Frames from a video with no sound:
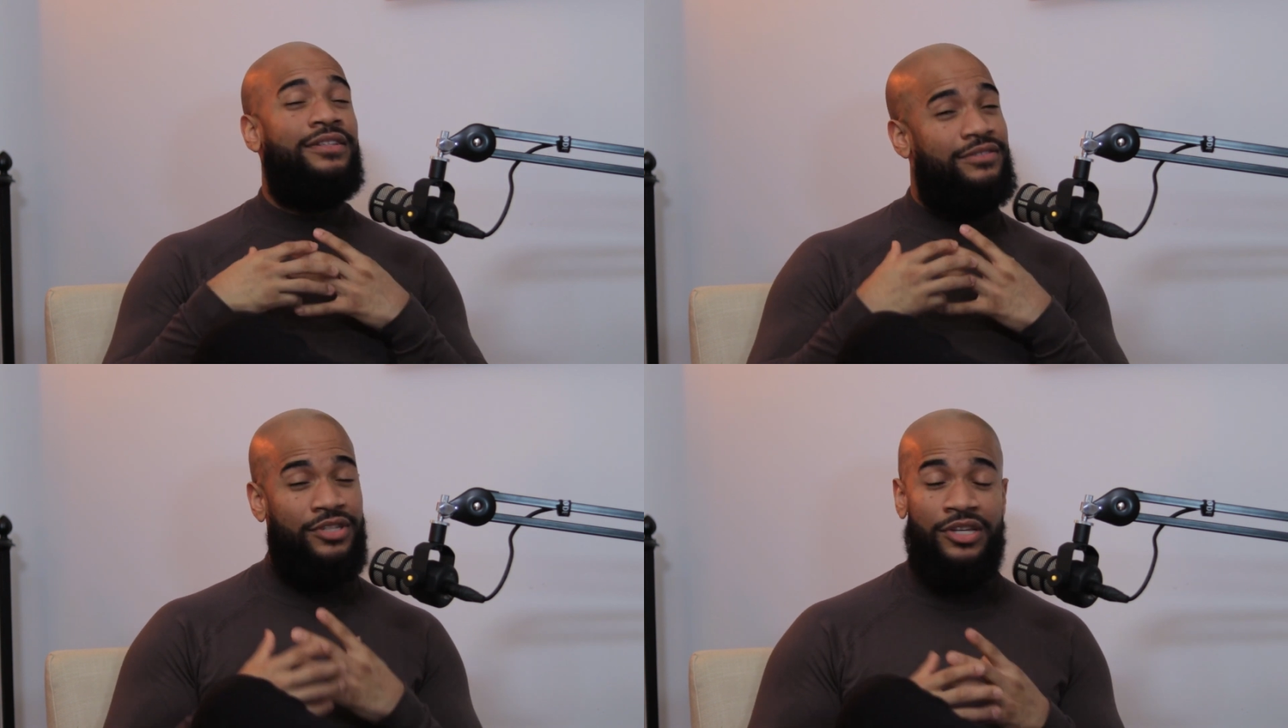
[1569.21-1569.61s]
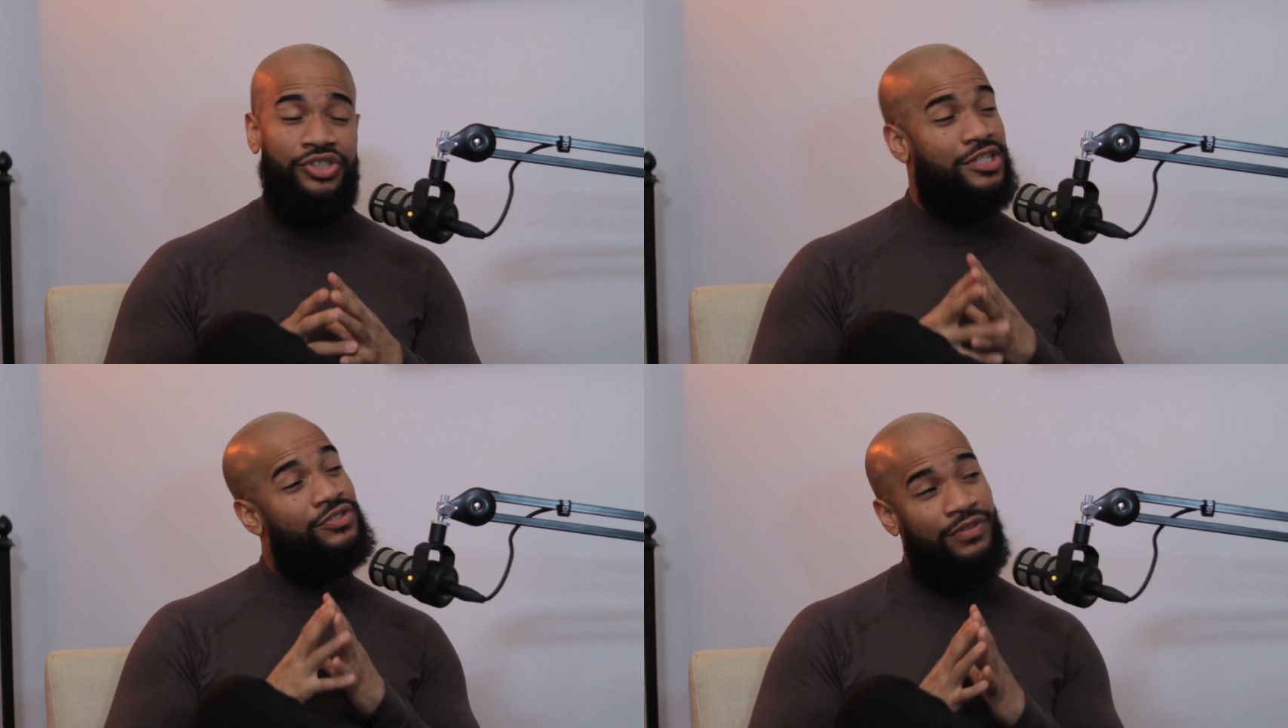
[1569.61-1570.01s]
this
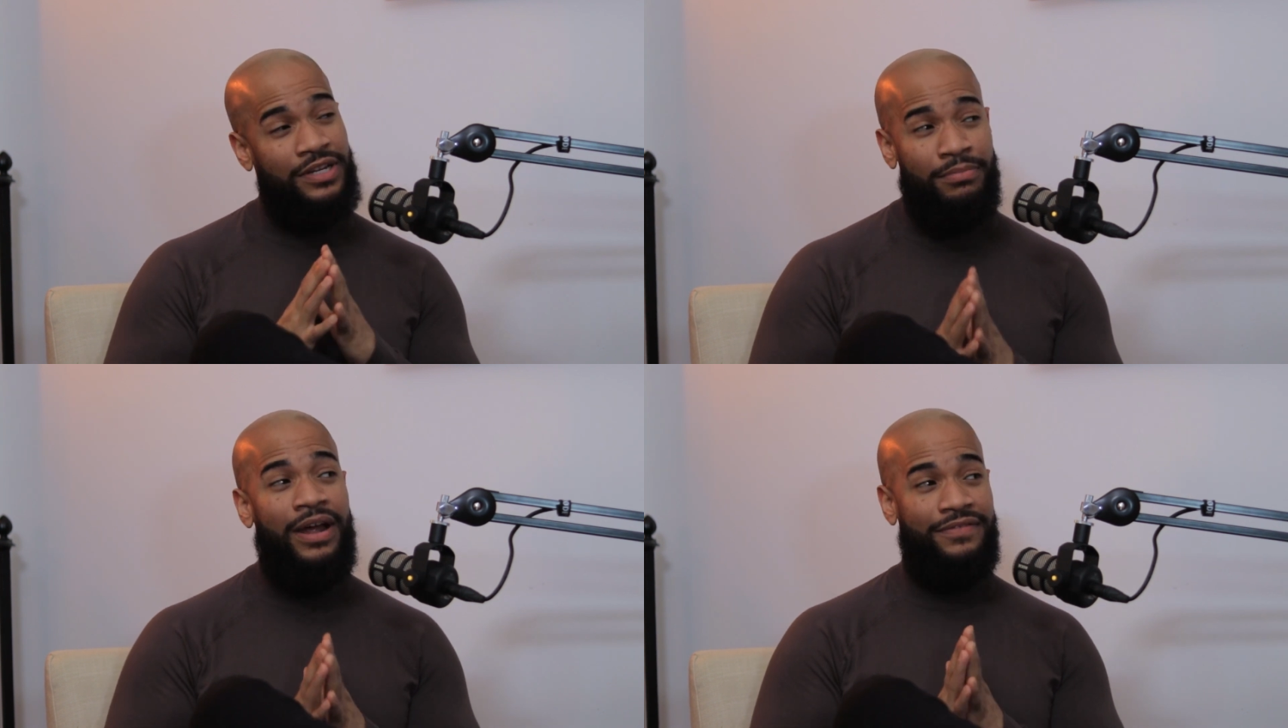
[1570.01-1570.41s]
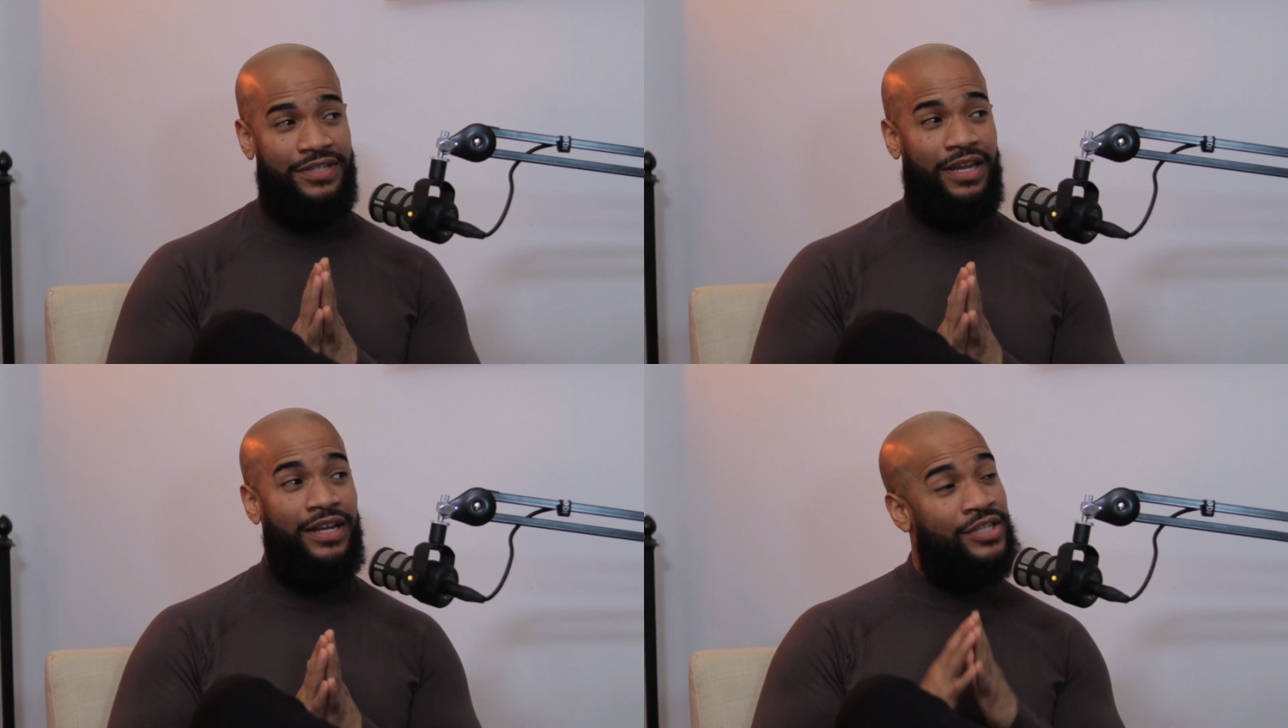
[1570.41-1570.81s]
shit is really
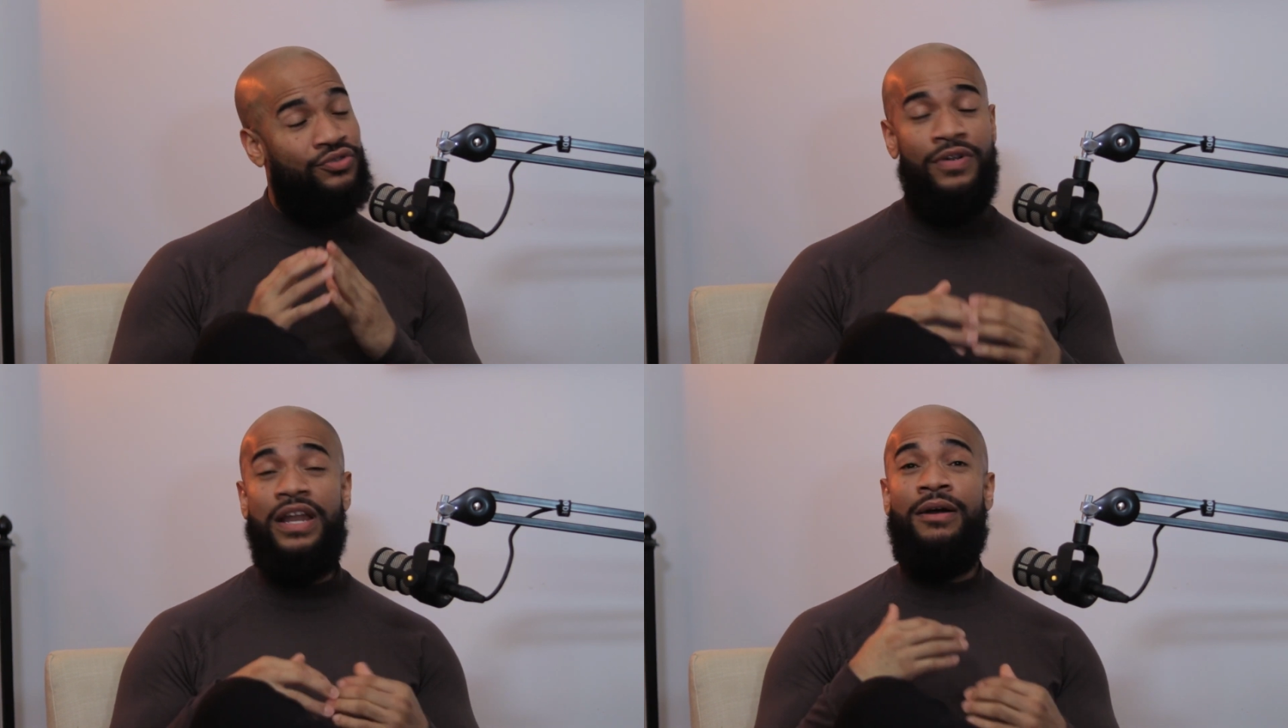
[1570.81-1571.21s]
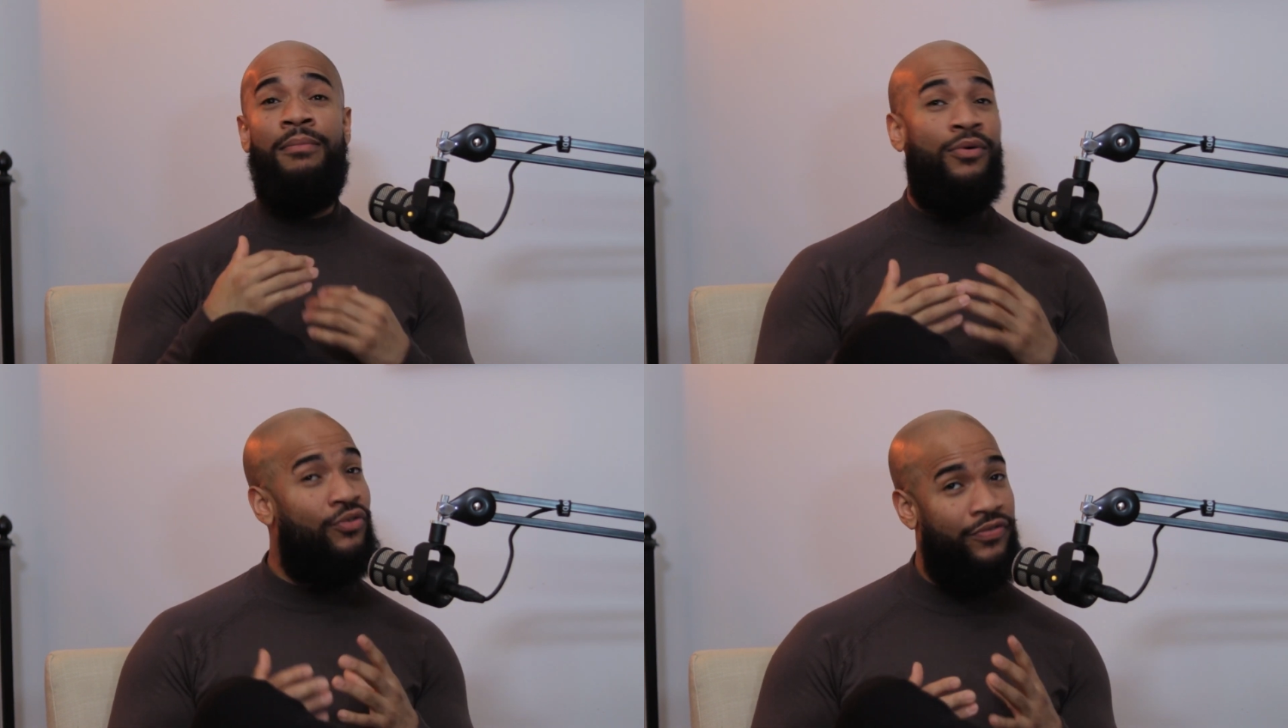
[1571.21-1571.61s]
breathtaking. It's really a
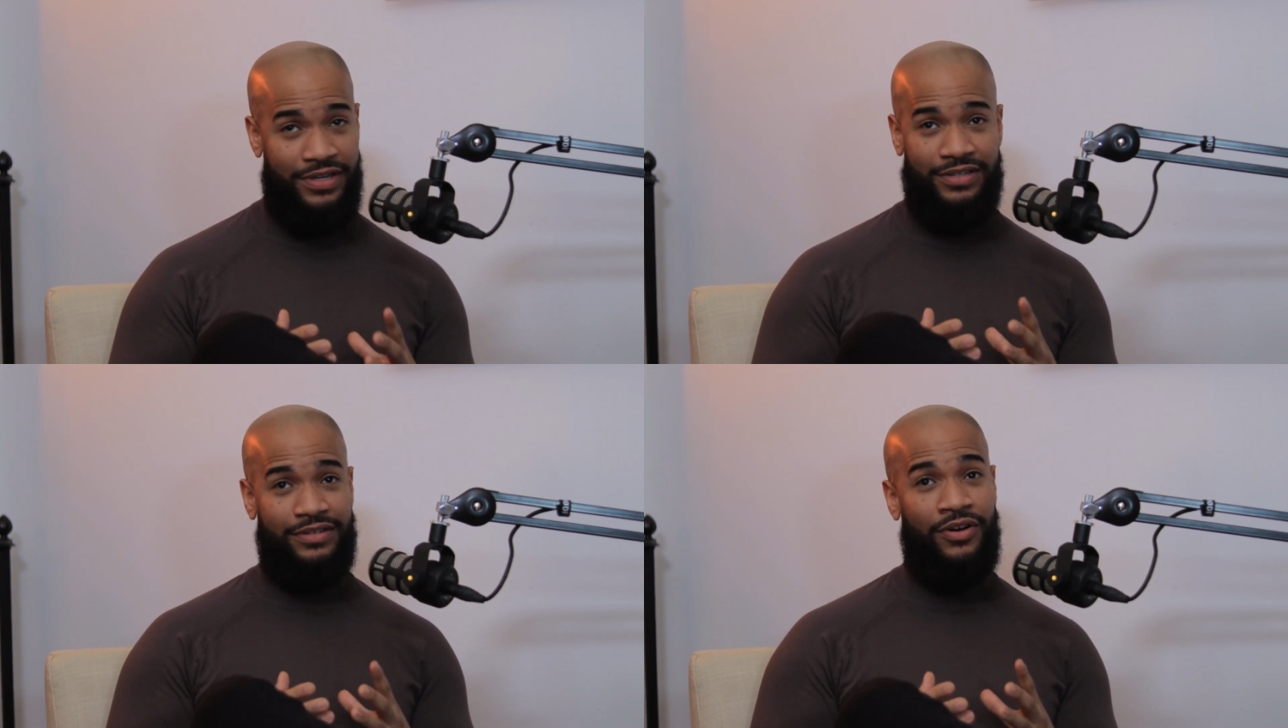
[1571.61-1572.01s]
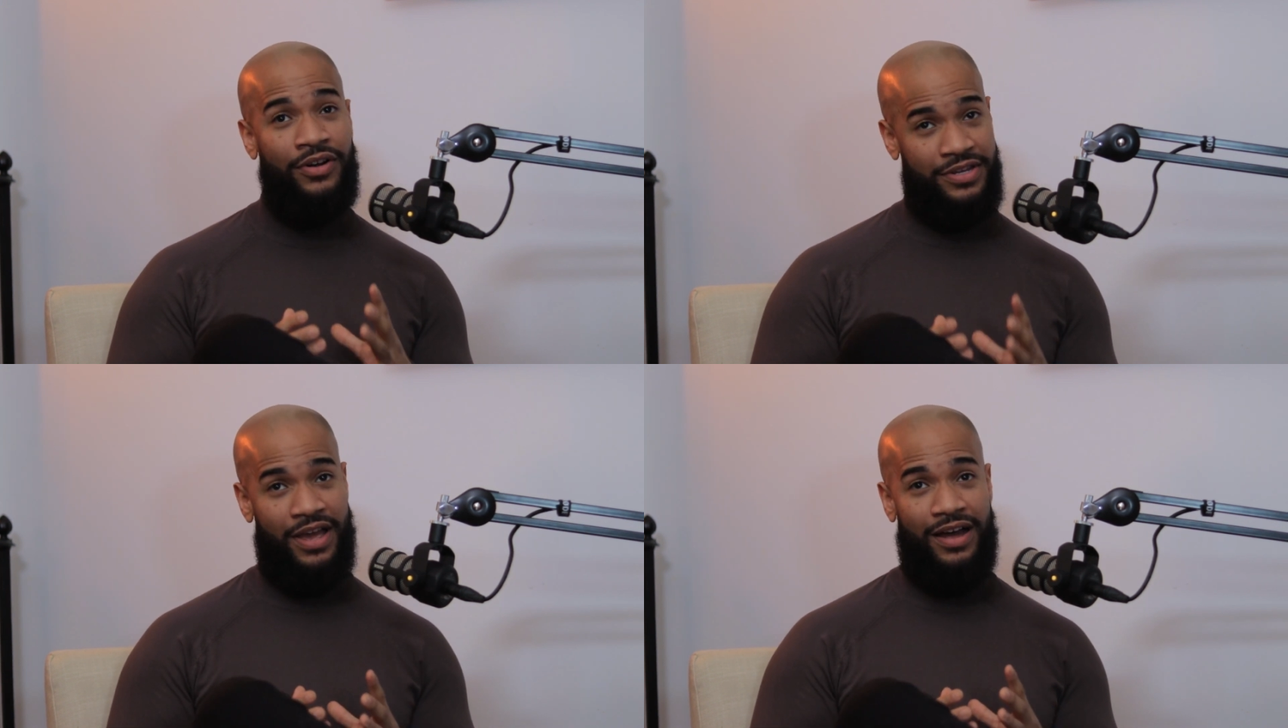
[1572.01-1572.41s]
movie on
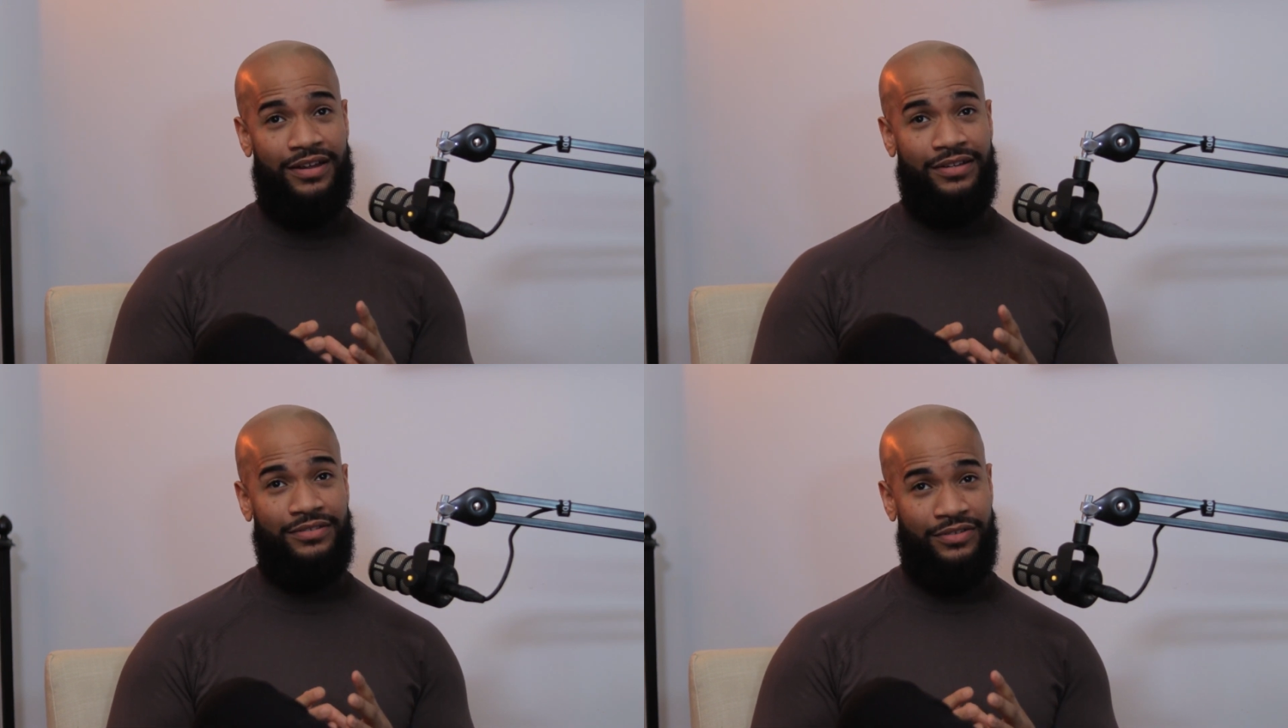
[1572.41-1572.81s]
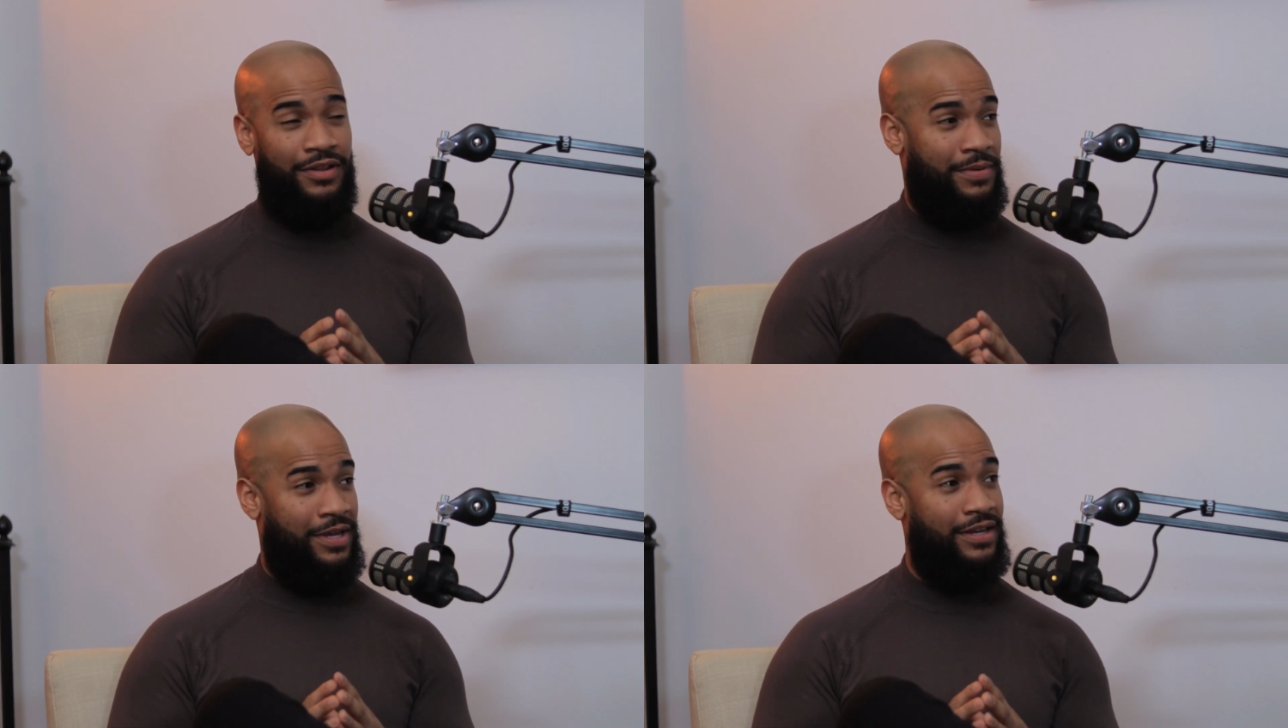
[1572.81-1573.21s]
y'all. You know
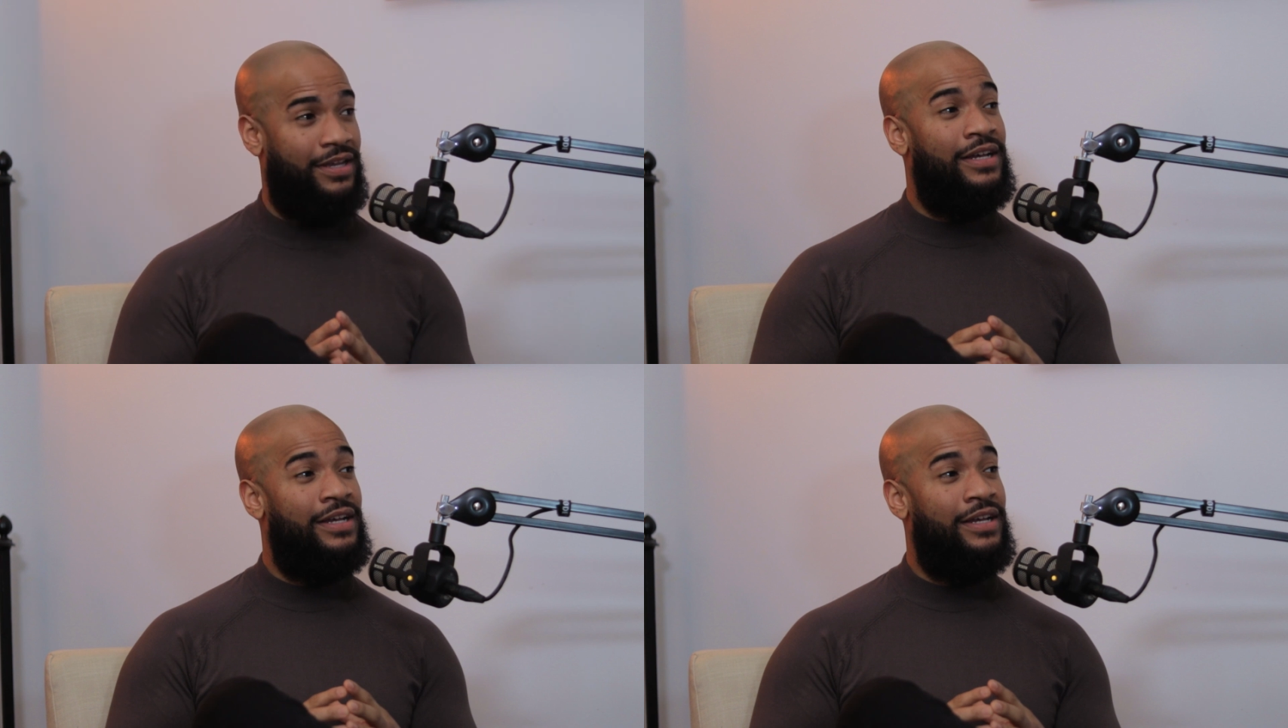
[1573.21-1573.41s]
what I mean?